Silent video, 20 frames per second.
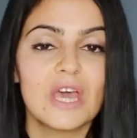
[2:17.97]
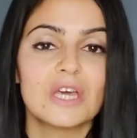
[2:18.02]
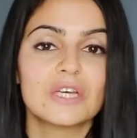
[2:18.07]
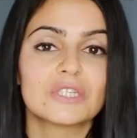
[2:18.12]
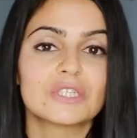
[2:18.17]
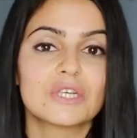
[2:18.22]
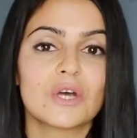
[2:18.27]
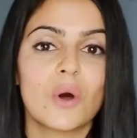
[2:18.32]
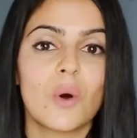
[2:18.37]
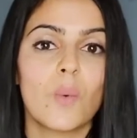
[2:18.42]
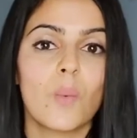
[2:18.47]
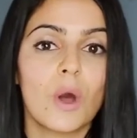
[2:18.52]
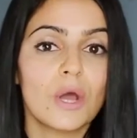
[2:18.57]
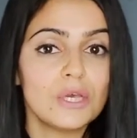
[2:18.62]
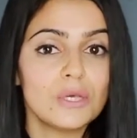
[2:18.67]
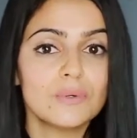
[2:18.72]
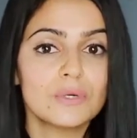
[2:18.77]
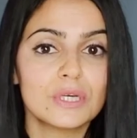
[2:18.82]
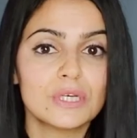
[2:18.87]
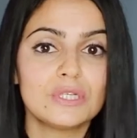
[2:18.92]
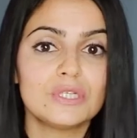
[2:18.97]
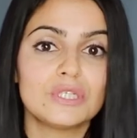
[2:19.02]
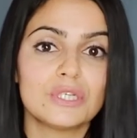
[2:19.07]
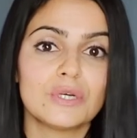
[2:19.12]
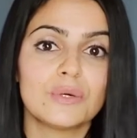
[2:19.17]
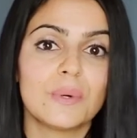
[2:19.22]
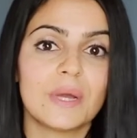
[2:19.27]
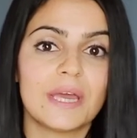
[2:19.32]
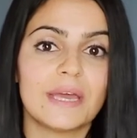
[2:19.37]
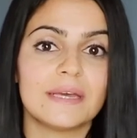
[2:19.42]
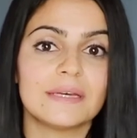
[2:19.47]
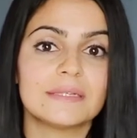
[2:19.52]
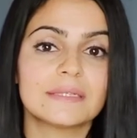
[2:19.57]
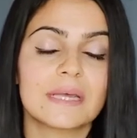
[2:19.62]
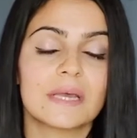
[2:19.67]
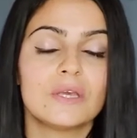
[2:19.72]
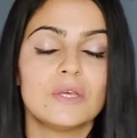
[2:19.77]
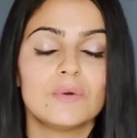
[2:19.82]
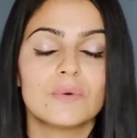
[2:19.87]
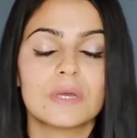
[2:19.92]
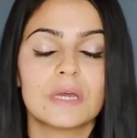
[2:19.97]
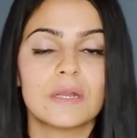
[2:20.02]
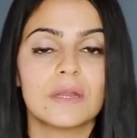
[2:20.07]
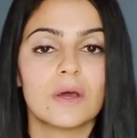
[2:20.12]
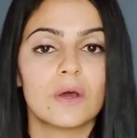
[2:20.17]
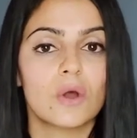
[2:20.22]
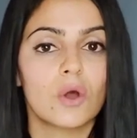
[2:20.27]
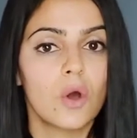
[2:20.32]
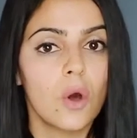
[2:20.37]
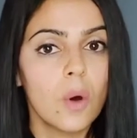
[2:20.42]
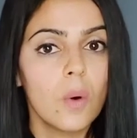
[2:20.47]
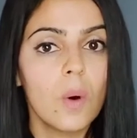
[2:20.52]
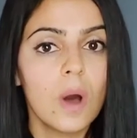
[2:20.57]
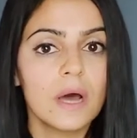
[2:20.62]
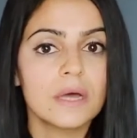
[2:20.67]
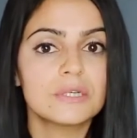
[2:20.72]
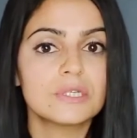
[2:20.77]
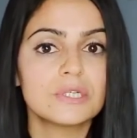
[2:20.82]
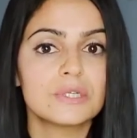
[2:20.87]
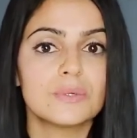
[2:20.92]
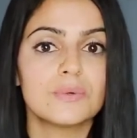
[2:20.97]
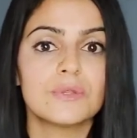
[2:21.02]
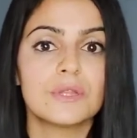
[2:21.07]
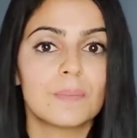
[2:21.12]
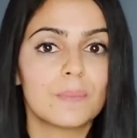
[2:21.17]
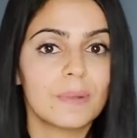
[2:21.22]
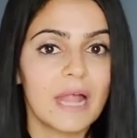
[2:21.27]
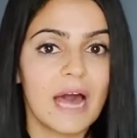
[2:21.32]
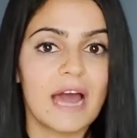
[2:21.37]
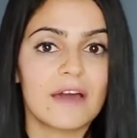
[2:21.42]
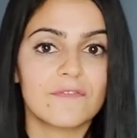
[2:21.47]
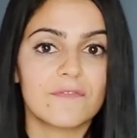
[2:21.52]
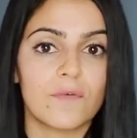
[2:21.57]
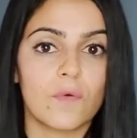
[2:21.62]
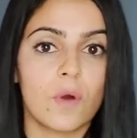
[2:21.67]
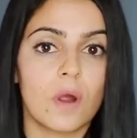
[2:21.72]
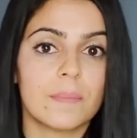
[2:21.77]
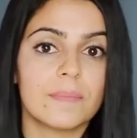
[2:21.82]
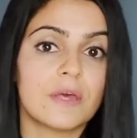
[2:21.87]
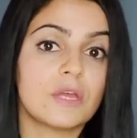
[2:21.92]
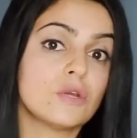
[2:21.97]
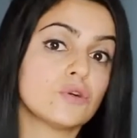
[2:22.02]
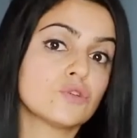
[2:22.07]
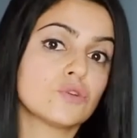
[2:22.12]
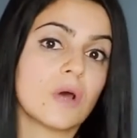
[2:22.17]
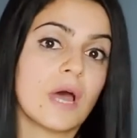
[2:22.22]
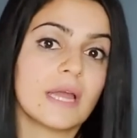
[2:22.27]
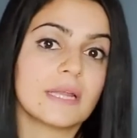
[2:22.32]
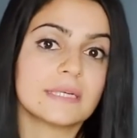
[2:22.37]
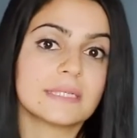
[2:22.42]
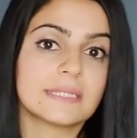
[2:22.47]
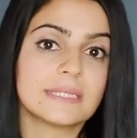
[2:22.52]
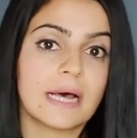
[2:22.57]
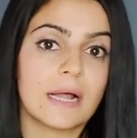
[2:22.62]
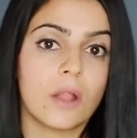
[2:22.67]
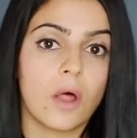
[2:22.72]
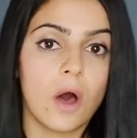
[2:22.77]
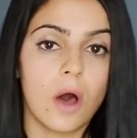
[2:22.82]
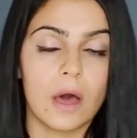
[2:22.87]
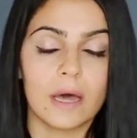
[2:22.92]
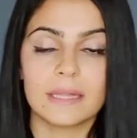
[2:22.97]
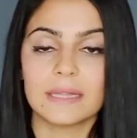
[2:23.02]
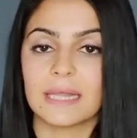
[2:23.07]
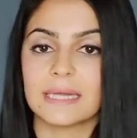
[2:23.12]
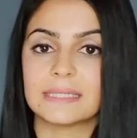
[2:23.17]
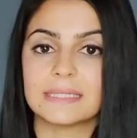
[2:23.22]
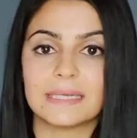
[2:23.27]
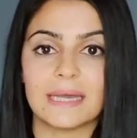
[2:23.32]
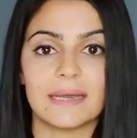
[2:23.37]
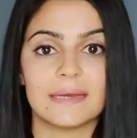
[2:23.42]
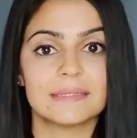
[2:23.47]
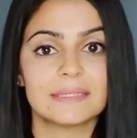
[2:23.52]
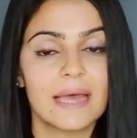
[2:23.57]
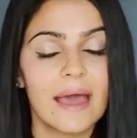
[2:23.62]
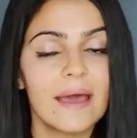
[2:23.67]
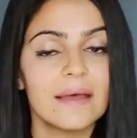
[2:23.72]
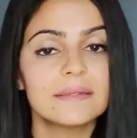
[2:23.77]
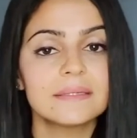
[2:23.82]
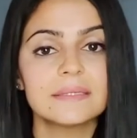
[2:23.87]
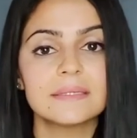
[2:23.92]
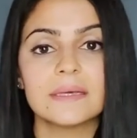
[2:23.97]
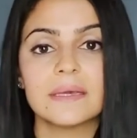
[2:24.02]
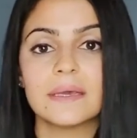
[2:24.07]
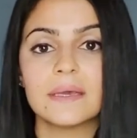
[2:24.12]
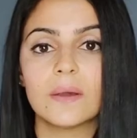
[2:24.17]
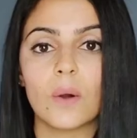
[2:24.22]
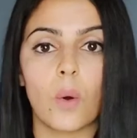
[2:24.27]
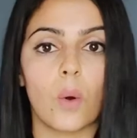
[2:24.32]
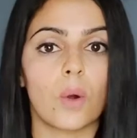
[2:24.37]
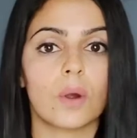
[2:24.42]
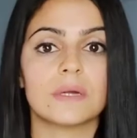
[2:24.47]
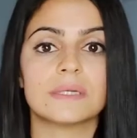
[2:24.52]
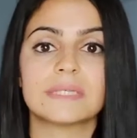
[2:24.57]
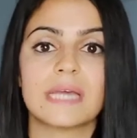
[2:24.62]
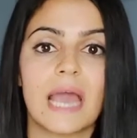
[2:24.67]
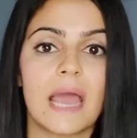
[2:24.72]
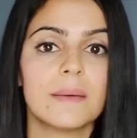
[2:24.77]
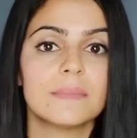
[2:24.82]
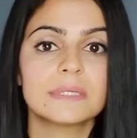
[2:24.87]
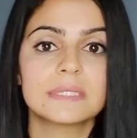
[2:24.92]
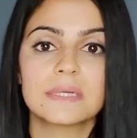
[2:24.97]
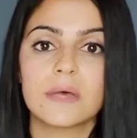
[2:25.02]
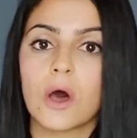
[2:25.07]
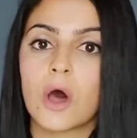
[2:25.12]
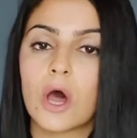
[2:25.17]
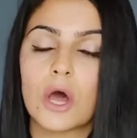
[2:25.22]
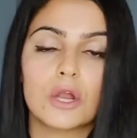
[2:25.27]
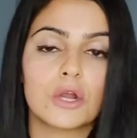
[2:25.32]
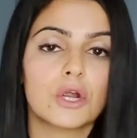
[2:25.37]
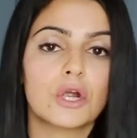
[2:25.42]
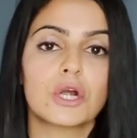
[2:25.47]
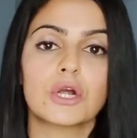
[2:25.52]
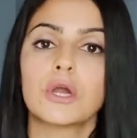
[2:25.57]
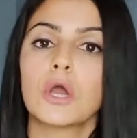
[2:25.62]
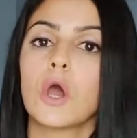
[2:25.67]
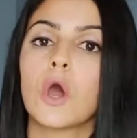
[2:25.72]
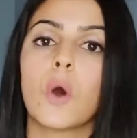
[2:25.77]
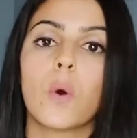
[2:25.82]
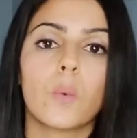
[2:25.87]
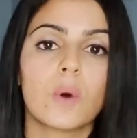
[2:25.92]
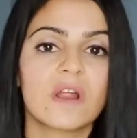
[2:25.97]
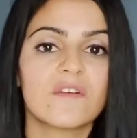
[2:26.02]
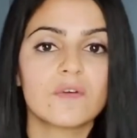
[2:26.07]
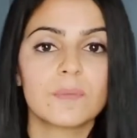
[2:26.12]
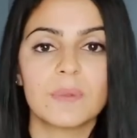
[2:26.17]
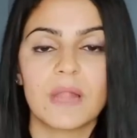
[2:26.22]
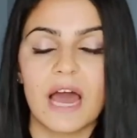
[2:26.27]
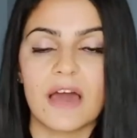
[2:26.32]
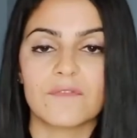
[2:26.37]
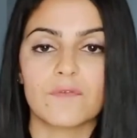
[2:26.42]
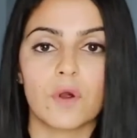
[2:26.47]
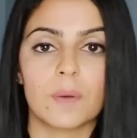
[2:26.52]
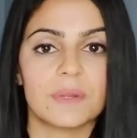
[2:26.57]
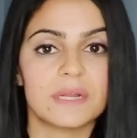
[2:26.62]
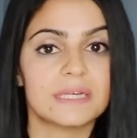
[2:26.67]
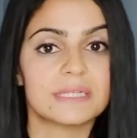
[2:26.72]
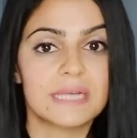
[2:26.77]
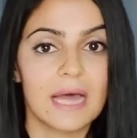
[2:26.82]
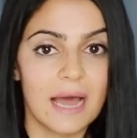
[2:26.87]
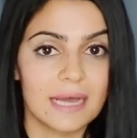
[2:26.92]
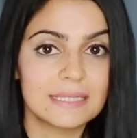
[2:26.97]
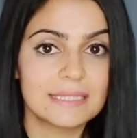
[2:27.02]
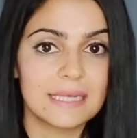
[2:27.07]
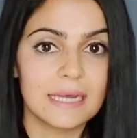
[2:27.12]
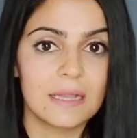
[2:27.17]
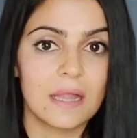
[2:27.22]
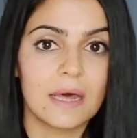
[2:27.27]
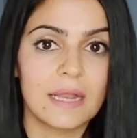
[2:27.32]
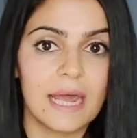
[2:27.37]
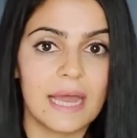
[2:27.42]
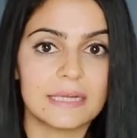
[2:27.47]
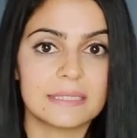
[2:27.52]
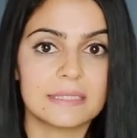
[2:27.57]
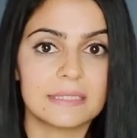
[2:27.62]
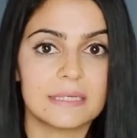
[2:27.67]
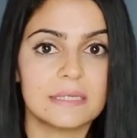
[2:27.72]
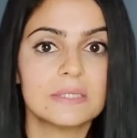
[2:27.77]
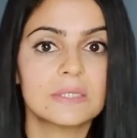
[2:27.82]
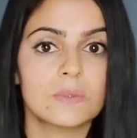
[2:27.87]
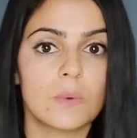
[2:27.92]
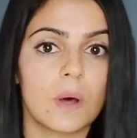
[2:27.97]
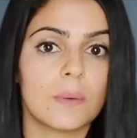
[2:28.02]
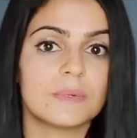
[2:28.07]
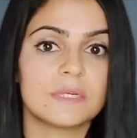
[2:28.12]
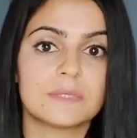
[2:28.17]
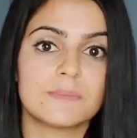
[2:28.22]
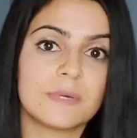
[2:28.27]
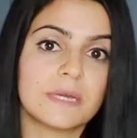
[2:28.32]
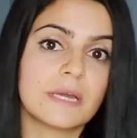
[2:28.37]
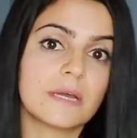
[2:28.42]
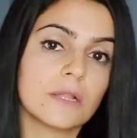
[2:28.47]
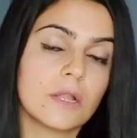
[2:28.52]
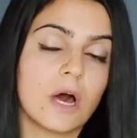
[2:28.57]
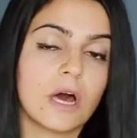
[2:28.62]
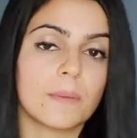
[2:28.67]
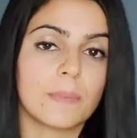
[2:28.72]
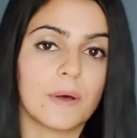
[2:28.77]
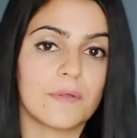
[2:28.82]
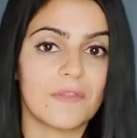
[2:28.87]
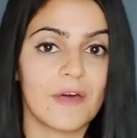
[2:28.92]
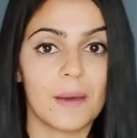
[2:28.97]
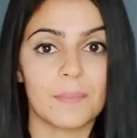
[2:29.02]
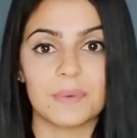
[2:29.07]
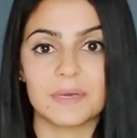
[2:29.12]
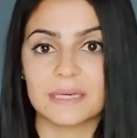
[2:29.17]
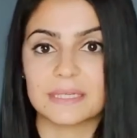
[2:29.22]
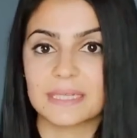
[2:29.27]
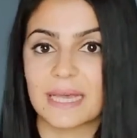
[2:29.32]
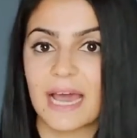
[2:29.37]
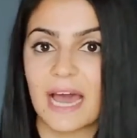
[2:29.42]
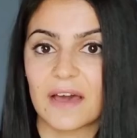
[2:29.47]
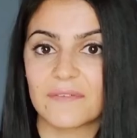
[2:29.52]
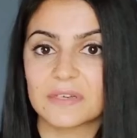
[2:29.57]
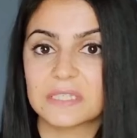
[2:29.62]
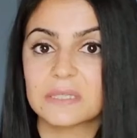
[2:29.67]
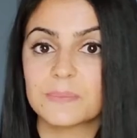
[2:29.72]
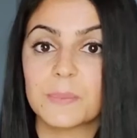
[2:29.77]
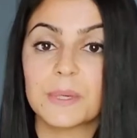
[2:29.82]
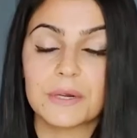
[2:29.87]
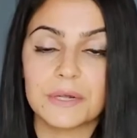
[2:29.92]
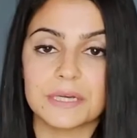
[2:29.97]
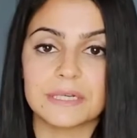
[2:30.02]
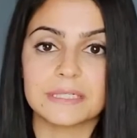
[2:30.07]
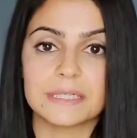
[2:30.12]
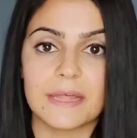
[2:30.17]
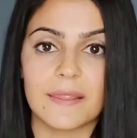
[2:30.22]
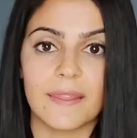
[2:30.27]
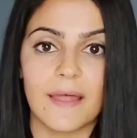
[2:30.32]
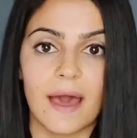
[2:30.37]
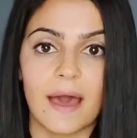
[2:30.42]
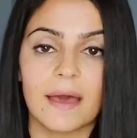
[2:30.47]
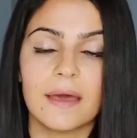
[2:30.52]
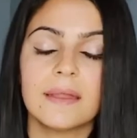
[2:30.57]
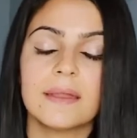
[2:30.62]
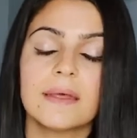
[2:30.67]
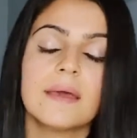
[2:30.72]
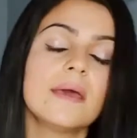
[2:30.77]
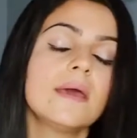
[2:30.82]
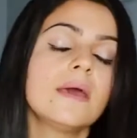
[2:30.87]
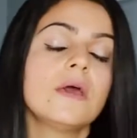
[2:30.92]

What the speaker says: So what you can do is you can go onto the platform that you're trying to sell on. Let's say it's Etsy or it's Amazon or whatever platform it is. I sell on Etsy, so I'll be speaking a lot about that because I have experience in that.